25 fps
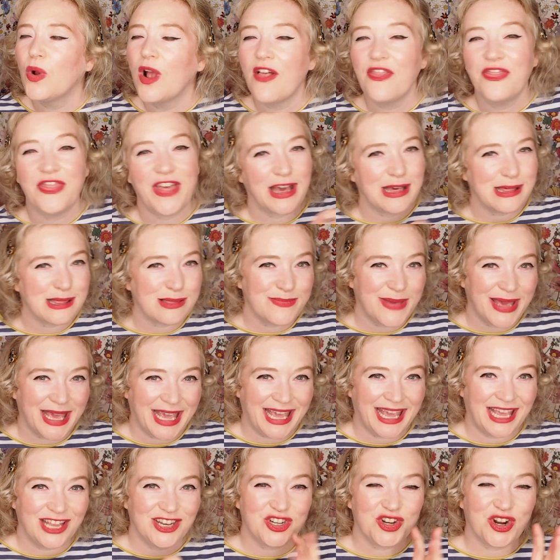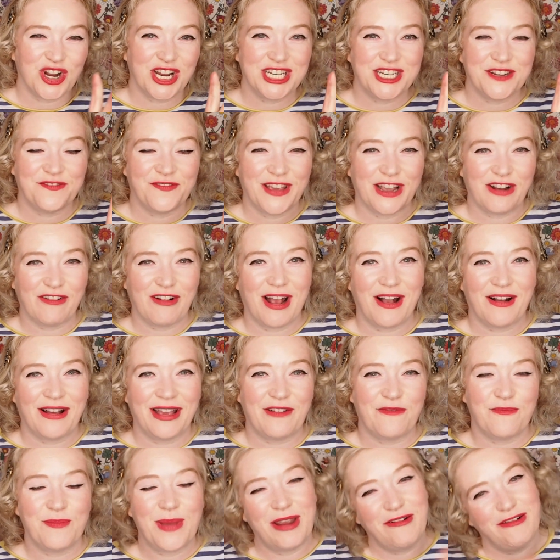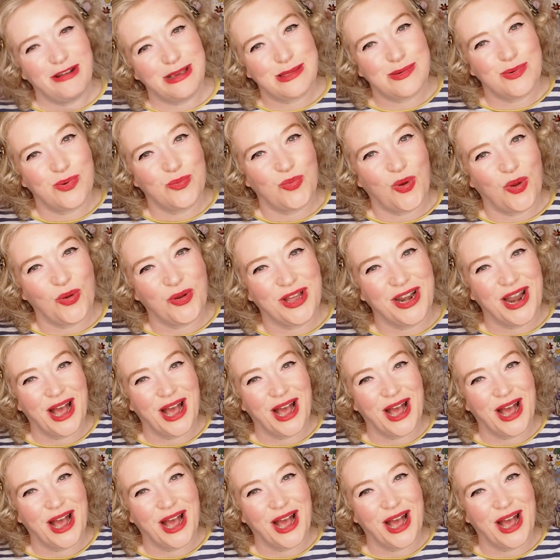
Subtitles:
that's me trying to figure out if Mary's woken